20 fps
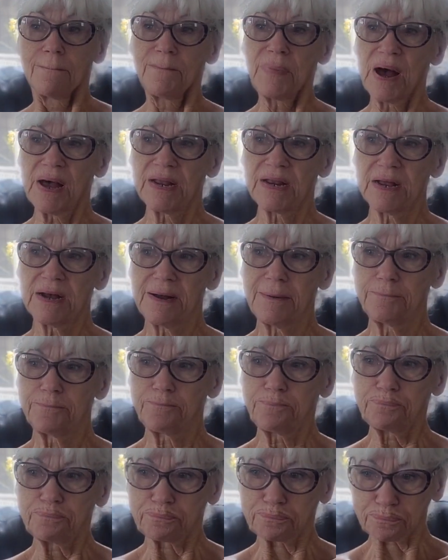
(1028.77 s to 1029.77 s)
But um,
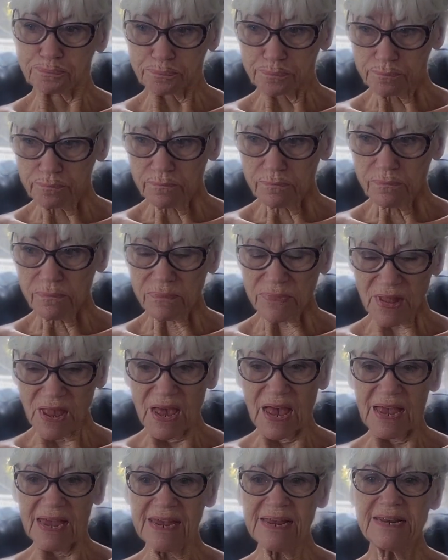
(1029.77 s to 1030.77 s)

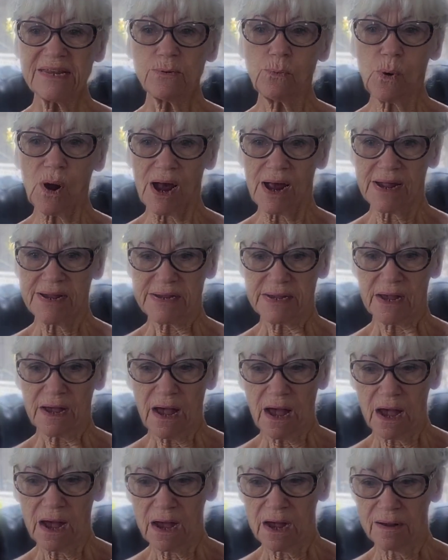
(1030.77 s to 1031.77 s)
anyway,
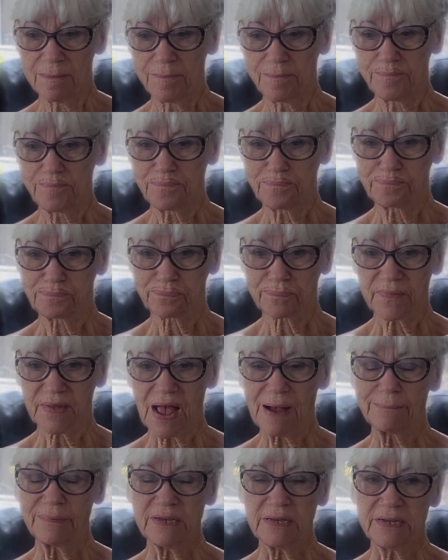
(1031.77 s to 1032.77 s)
um,
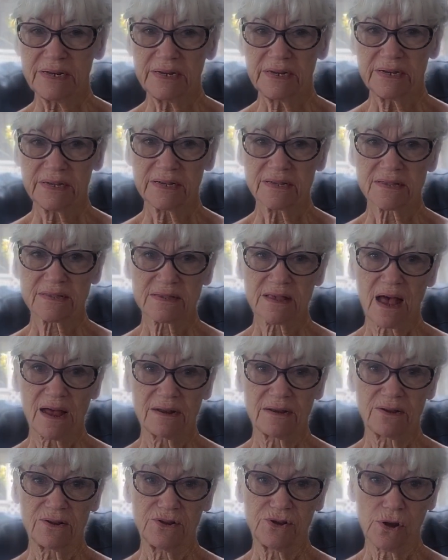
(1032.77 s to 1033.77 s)
I'm getting
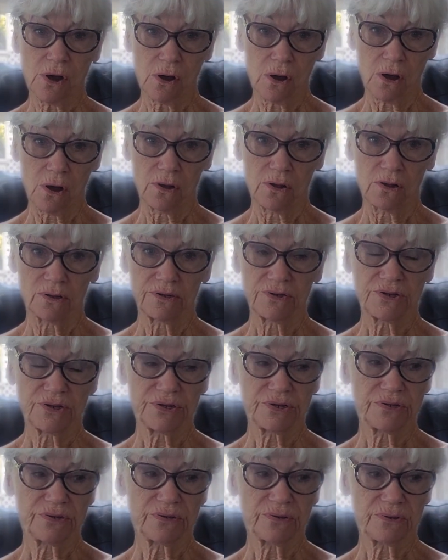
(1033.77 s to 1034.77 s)
excited, y'all,
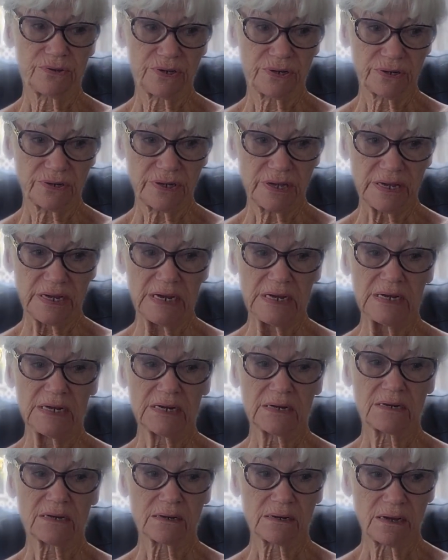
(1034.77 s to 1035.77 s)
to, to
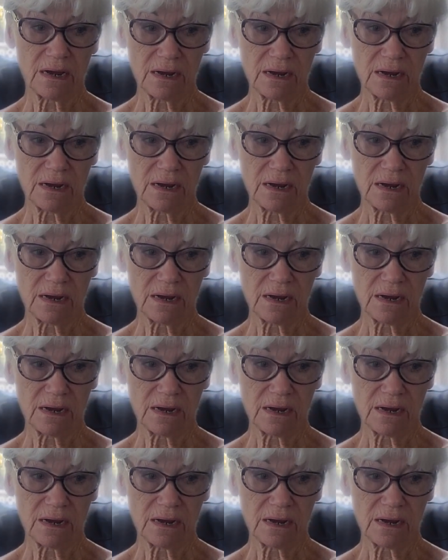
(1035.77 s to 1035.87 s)
get...